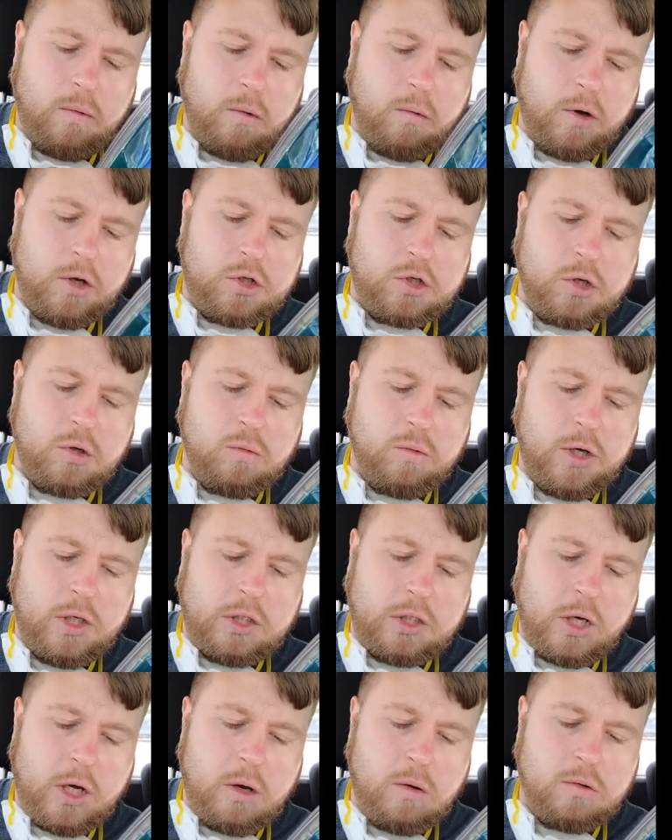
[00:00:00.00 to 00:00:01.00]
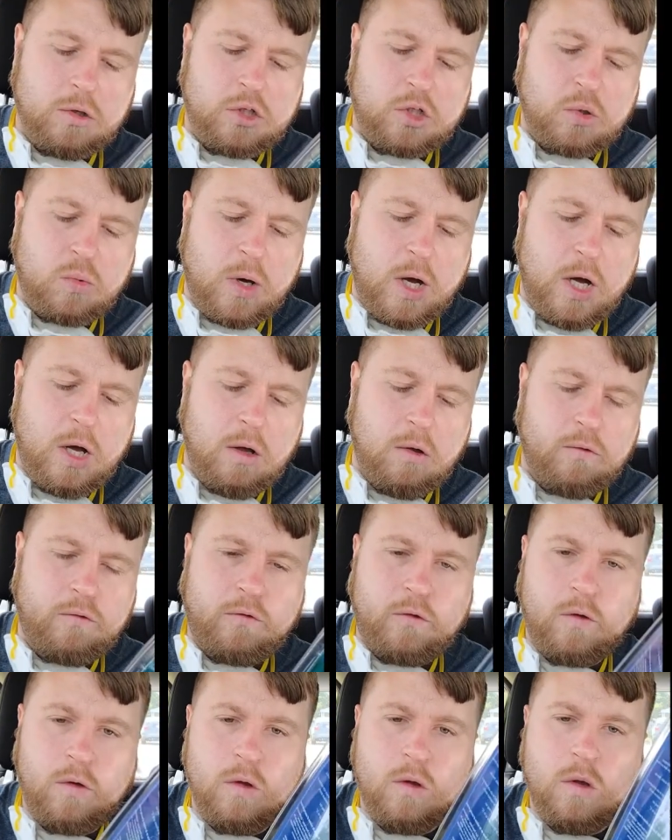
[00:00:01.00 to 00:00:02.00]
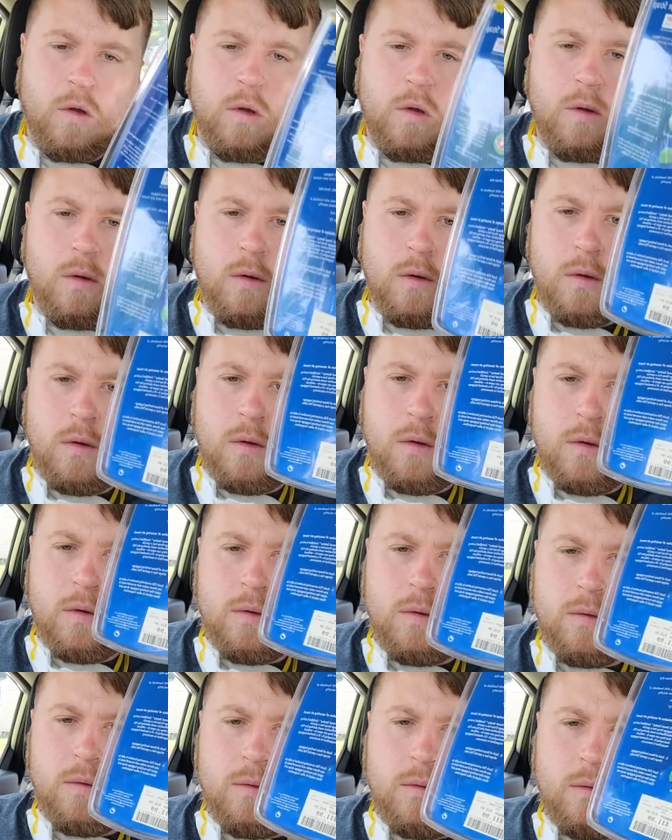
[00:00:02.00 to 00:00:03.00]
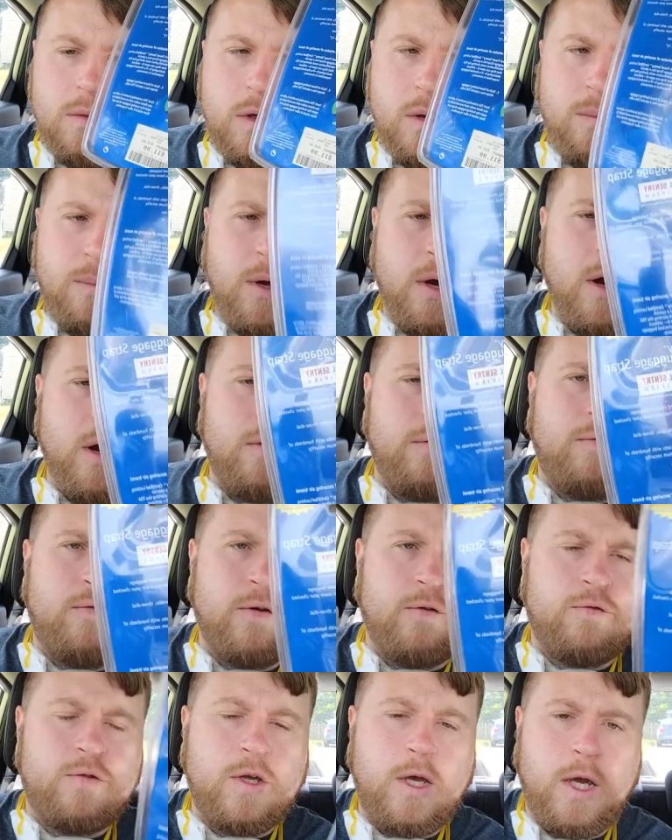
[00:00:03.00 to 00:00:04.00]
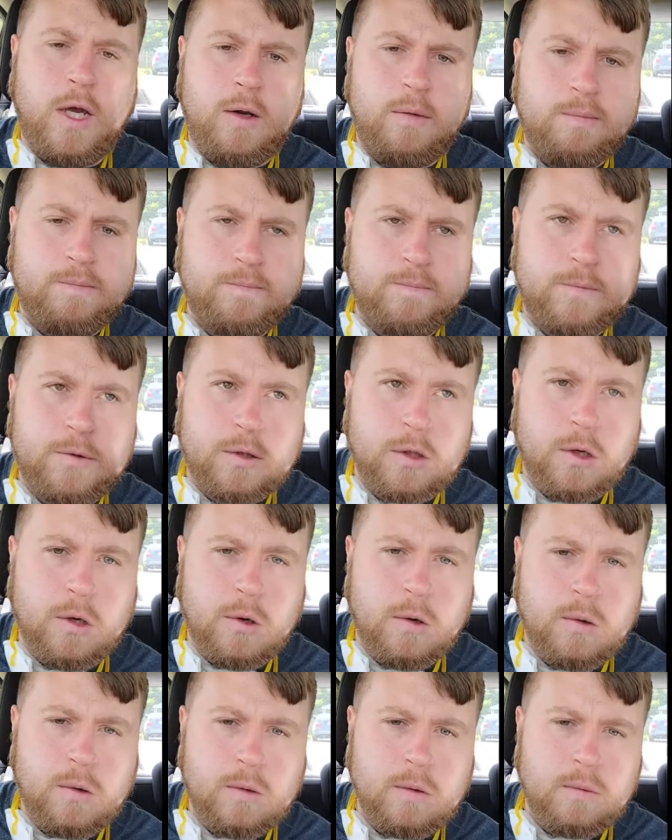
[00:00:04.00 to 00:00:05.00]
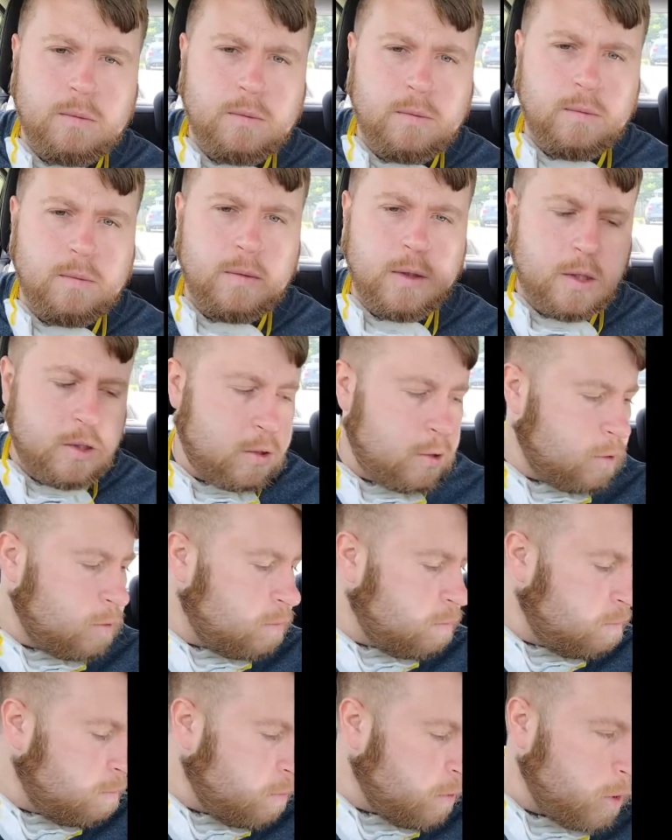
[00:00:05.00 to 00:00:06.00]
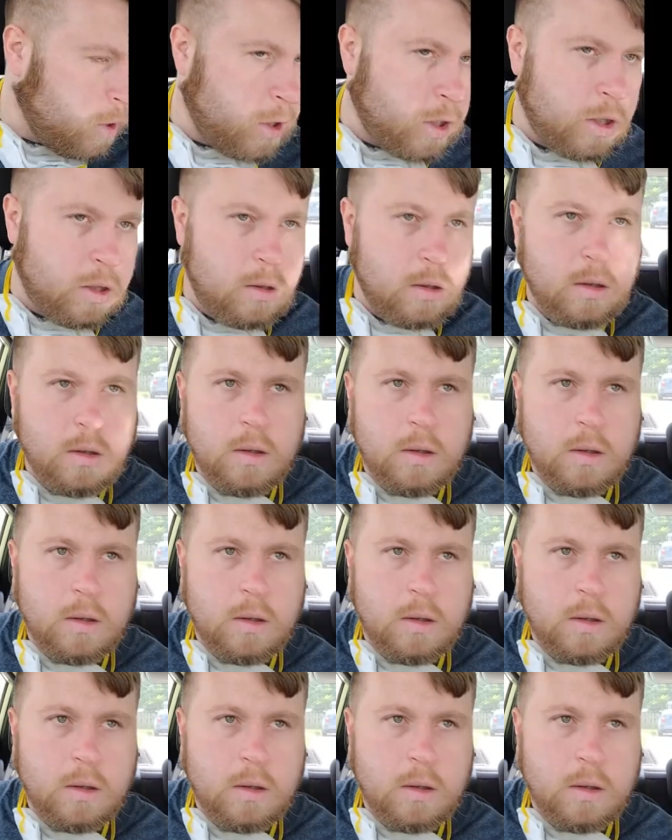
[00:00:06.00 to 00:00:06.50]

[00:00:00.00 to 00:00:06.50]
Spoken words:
original retail was $12. Compare at 15, so that's pretty good.